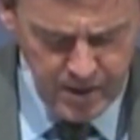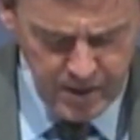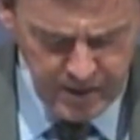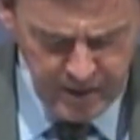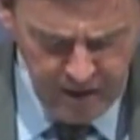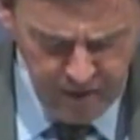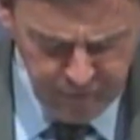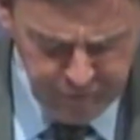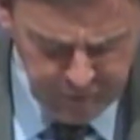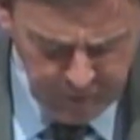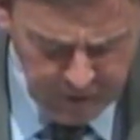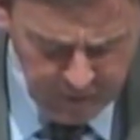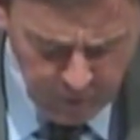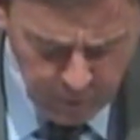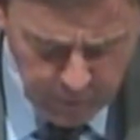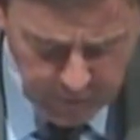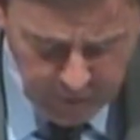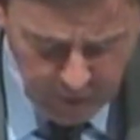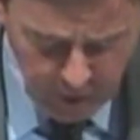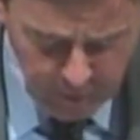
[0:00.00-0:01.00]
Now, Father,
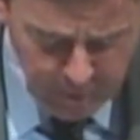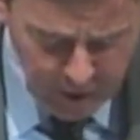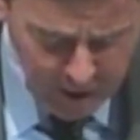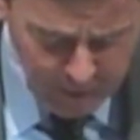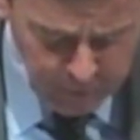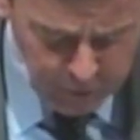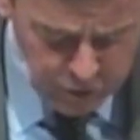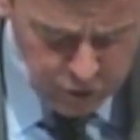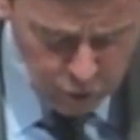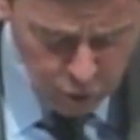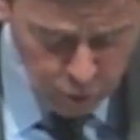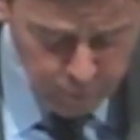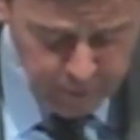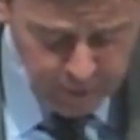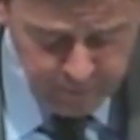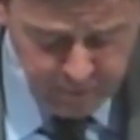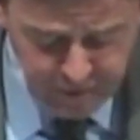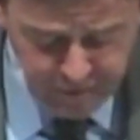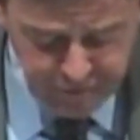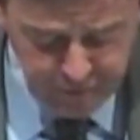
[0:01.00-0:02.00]
with our Bibles
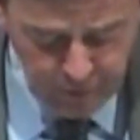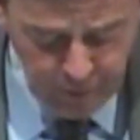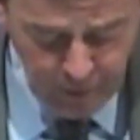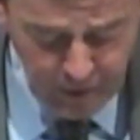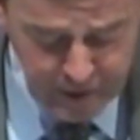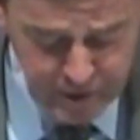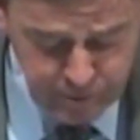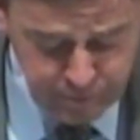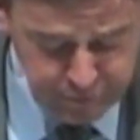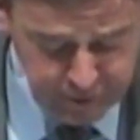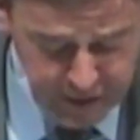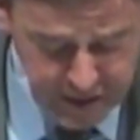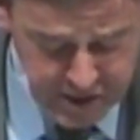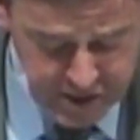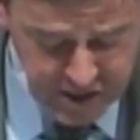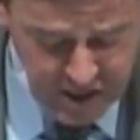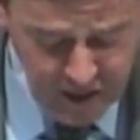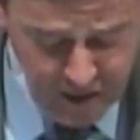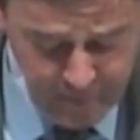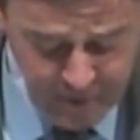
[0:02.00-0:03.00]
open before us,
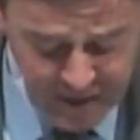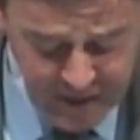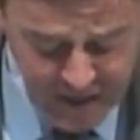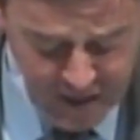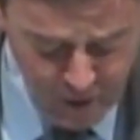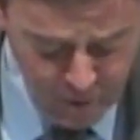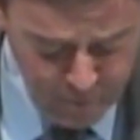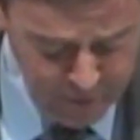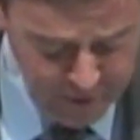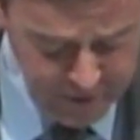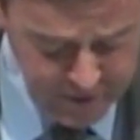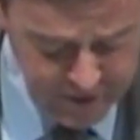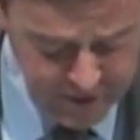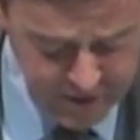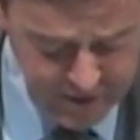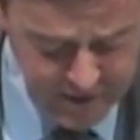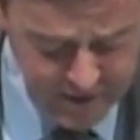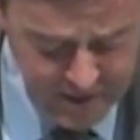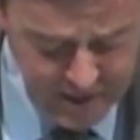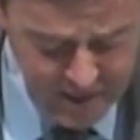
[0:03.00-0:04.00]
please come and help
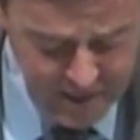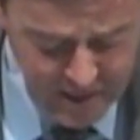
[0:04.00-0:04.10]
us